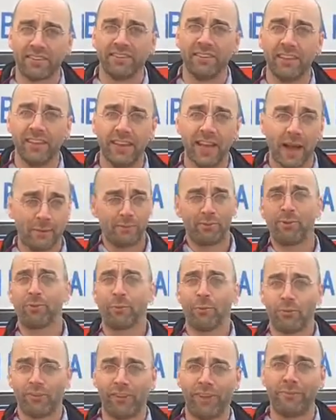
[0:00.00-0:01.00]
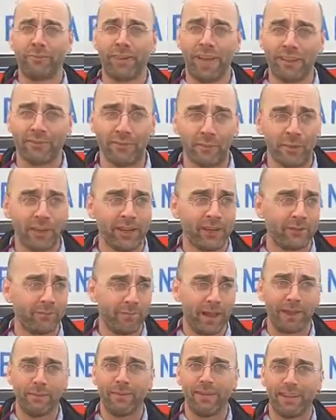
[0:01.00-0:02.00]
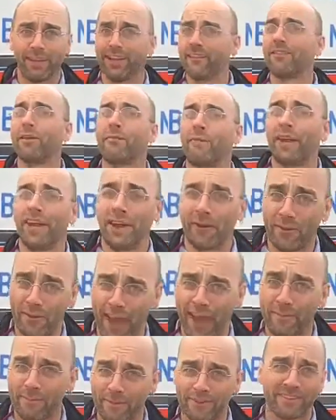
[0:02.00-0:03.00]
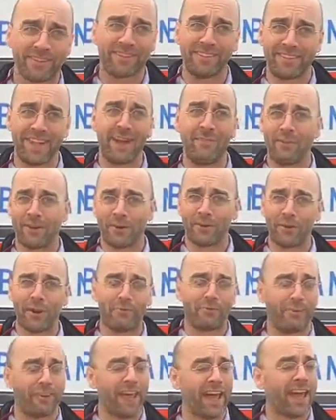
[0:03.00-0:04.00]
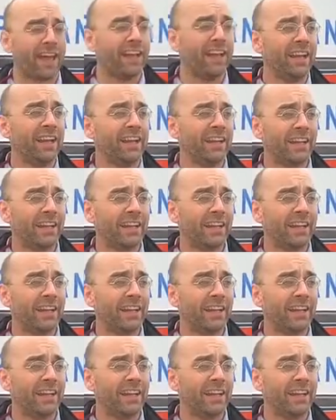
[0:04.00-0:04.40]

And I'm sure we'll sleep next week, maybe, unless something else happens and it's time to go cover that.